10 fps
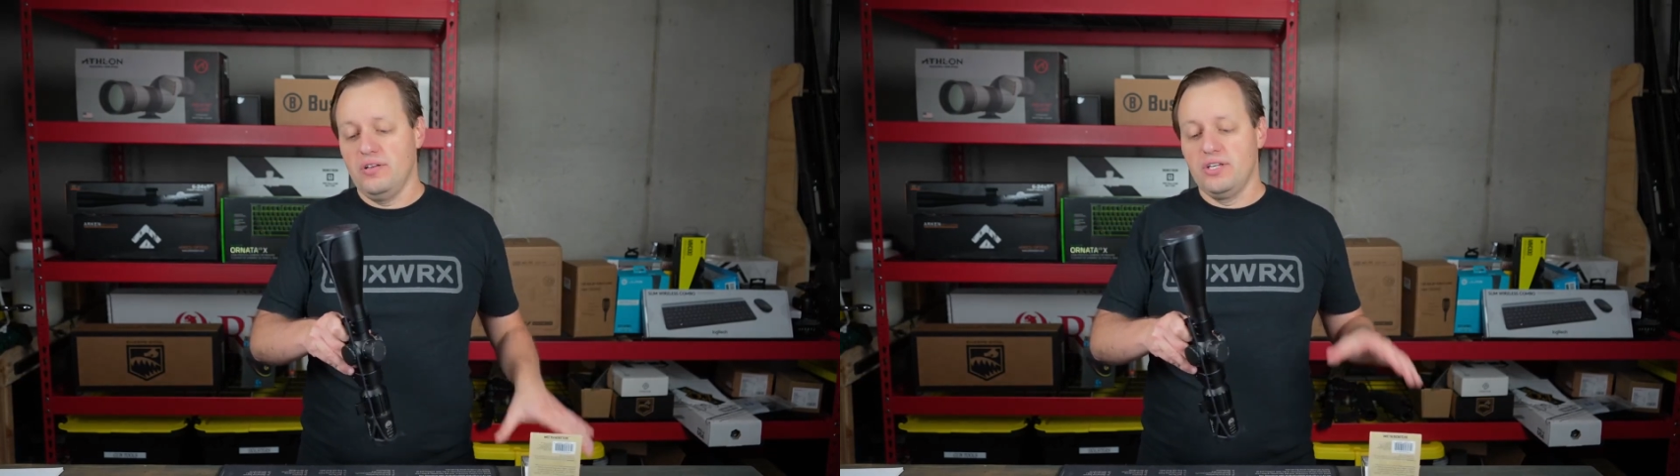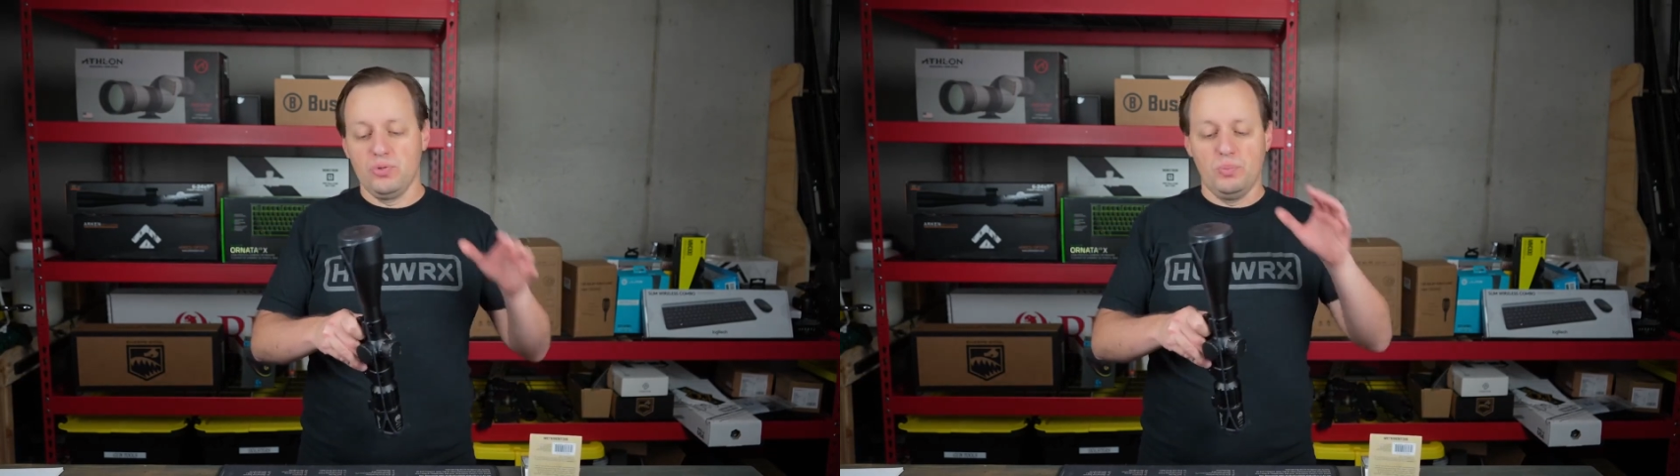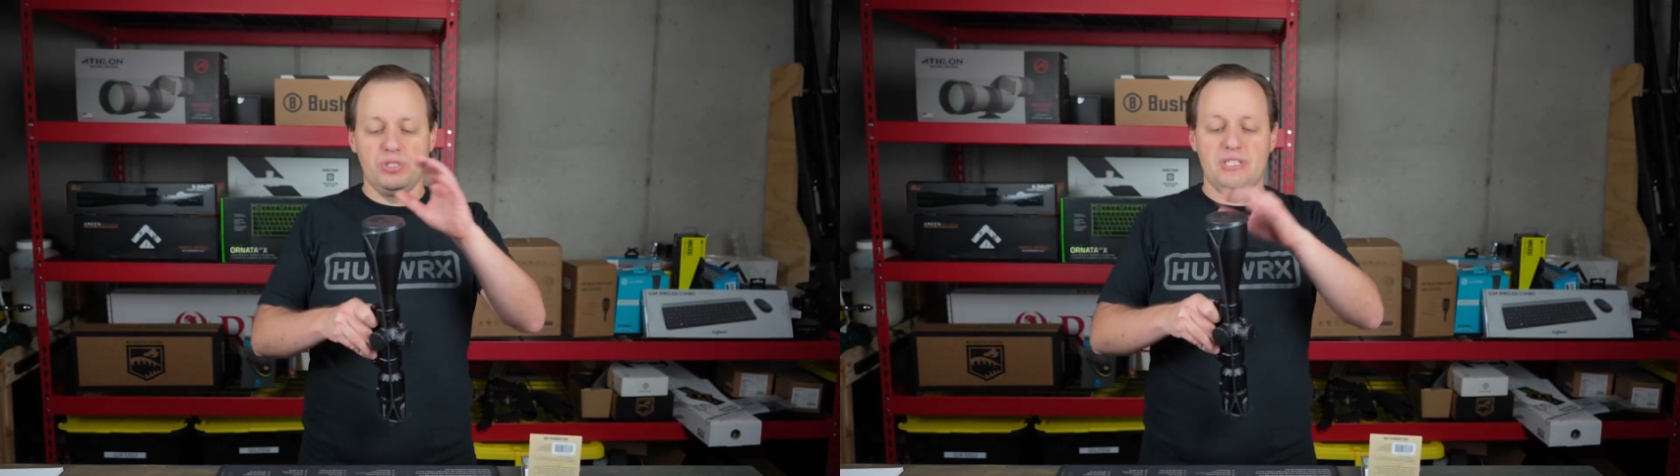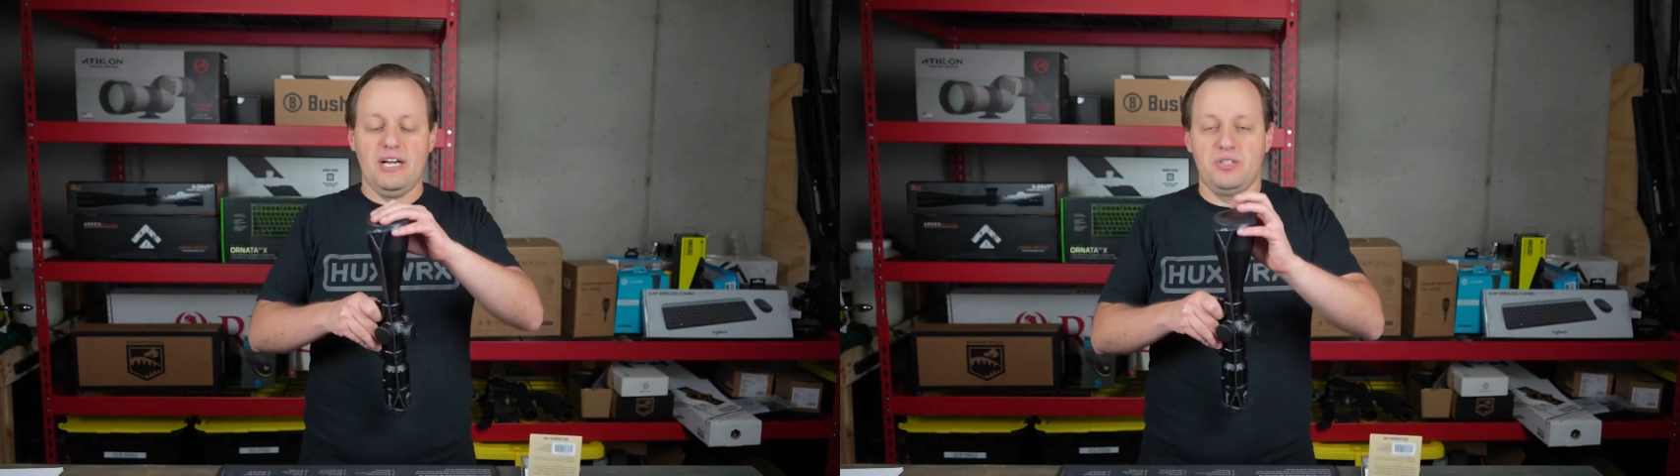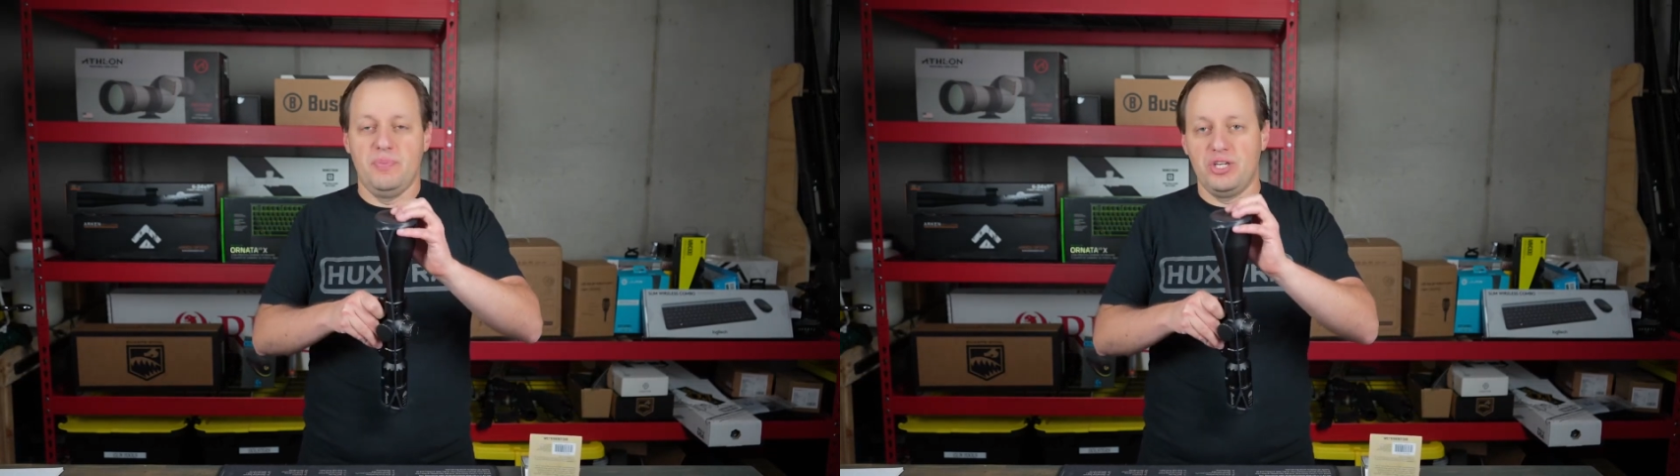this will
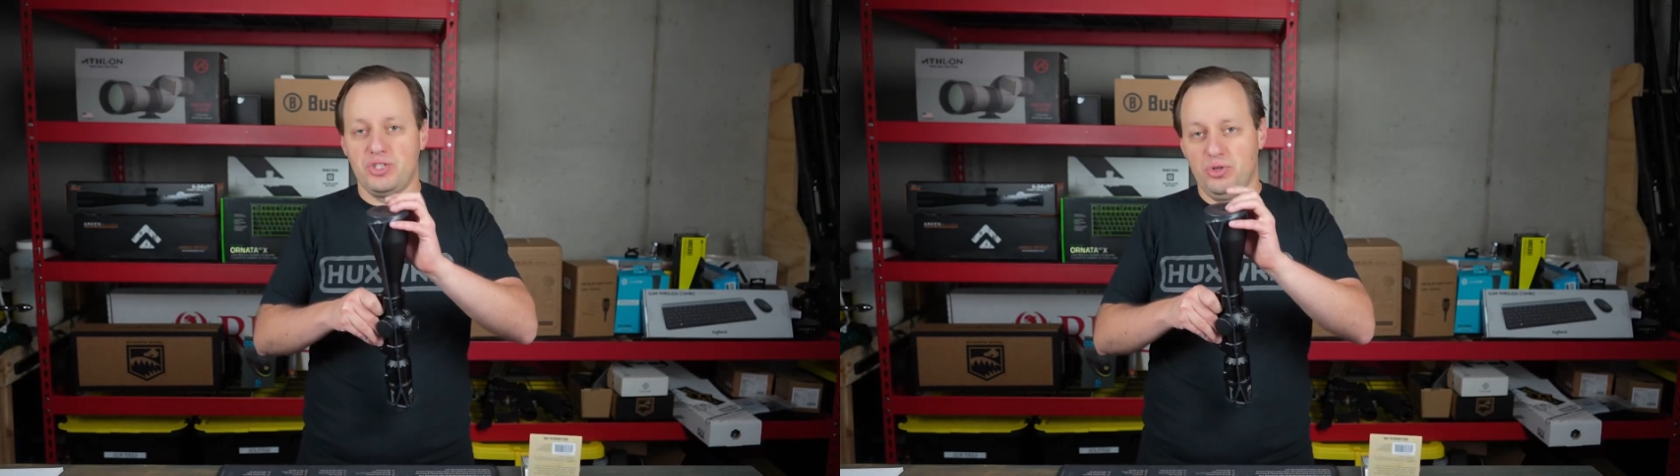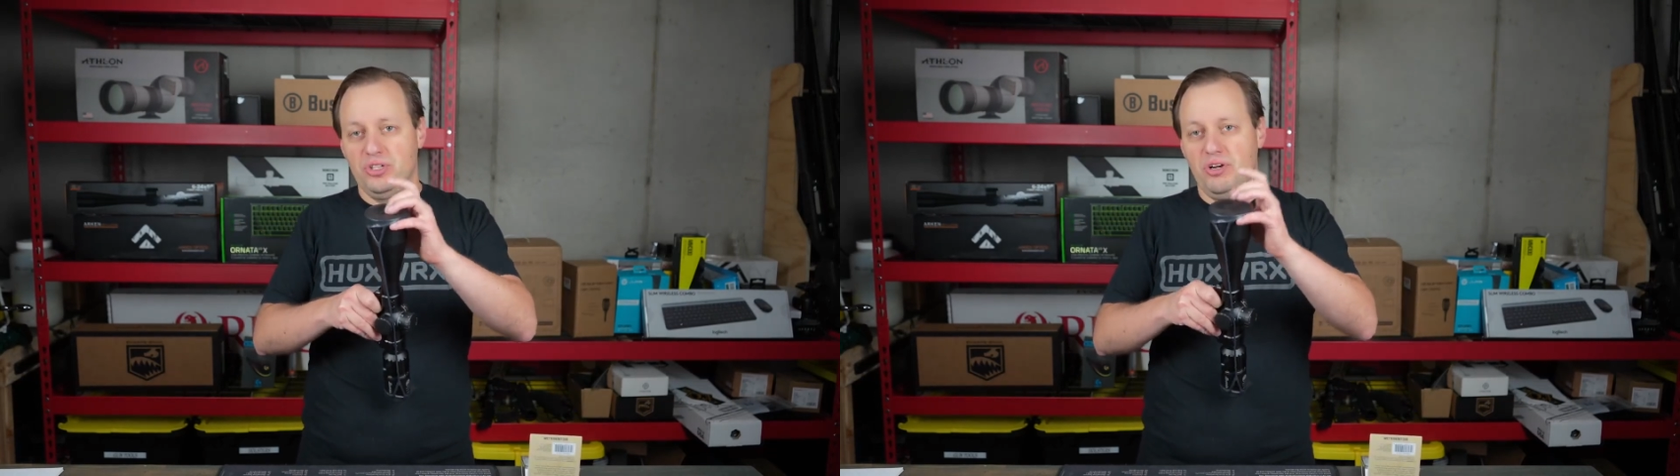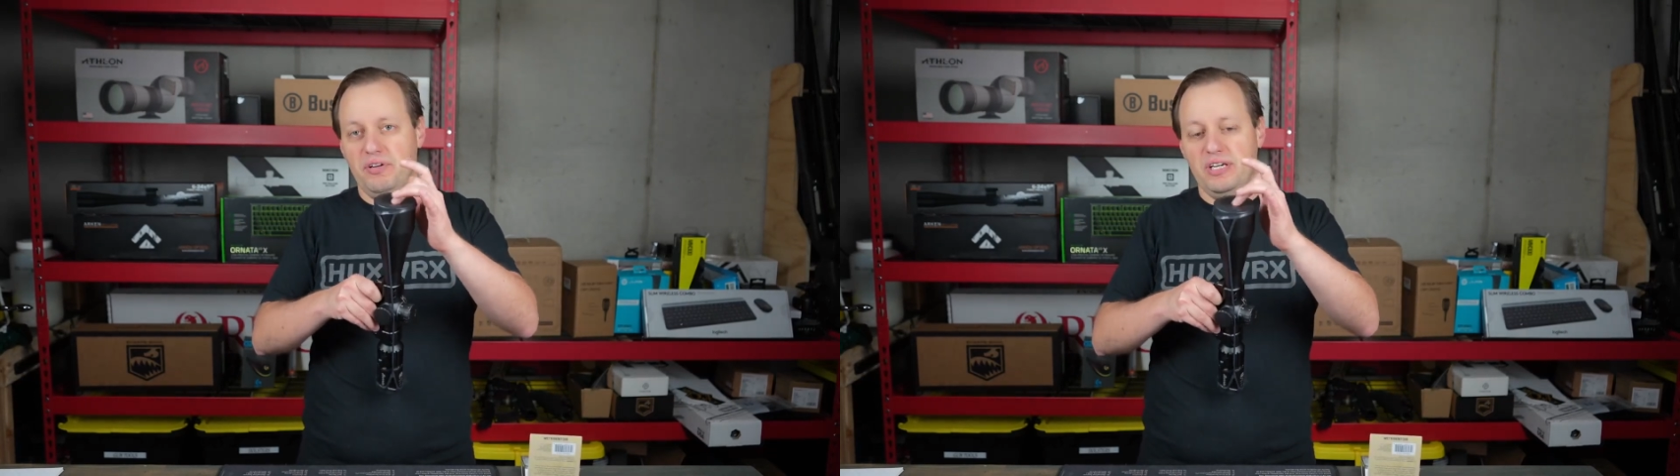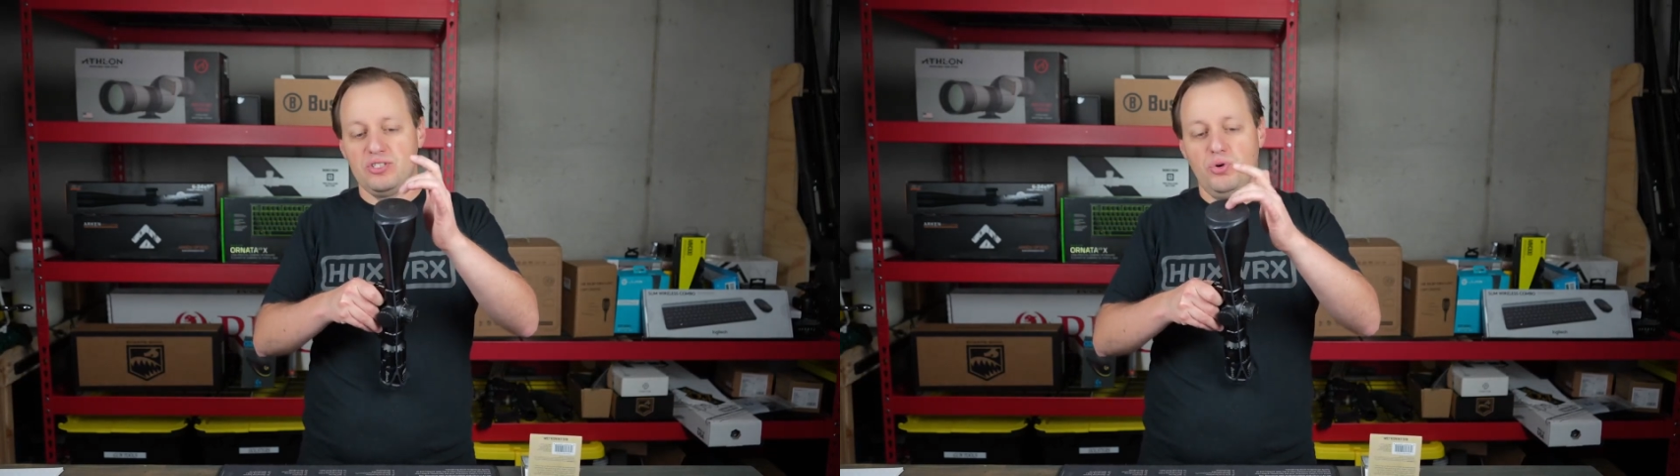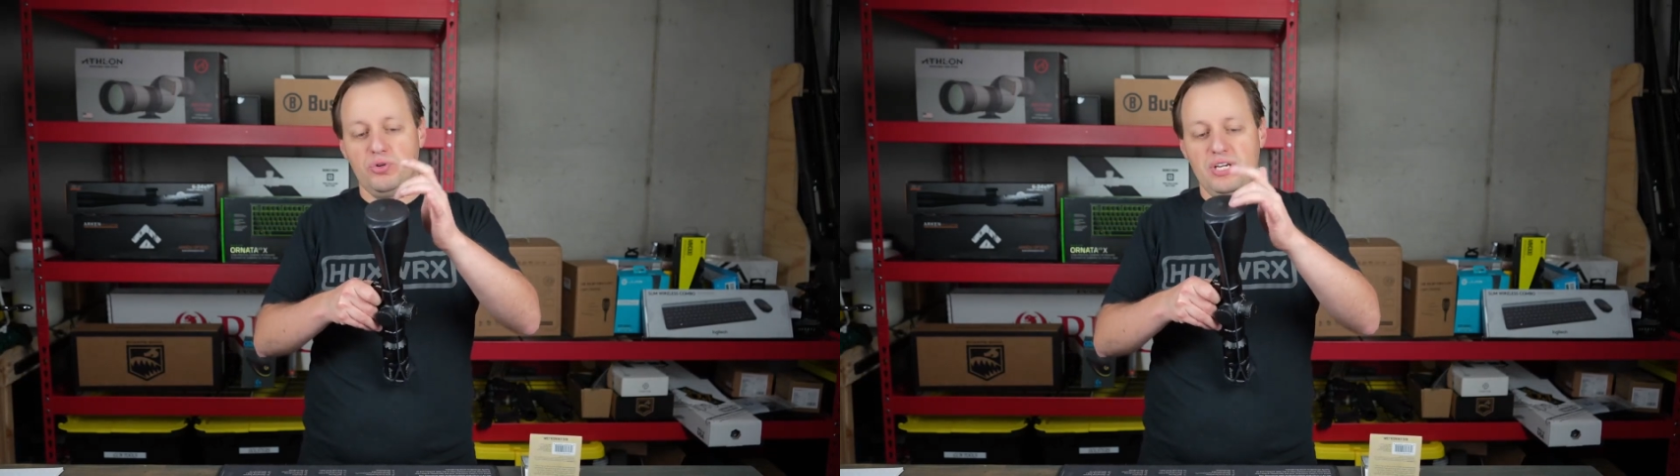protect to make sure nothing is
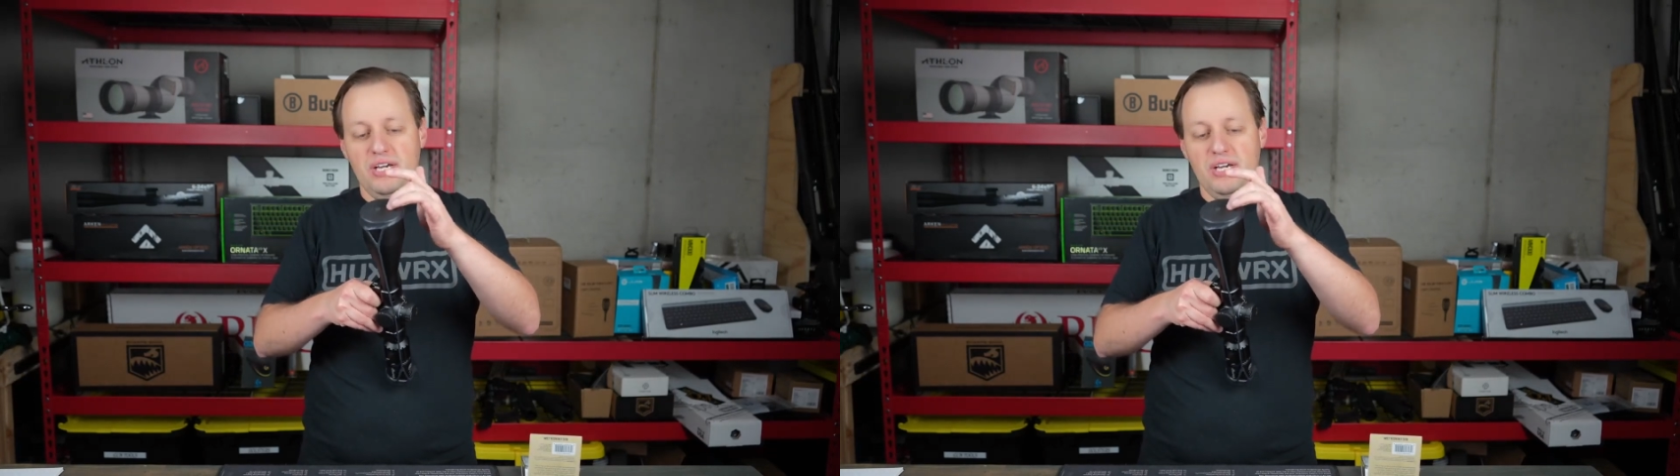going to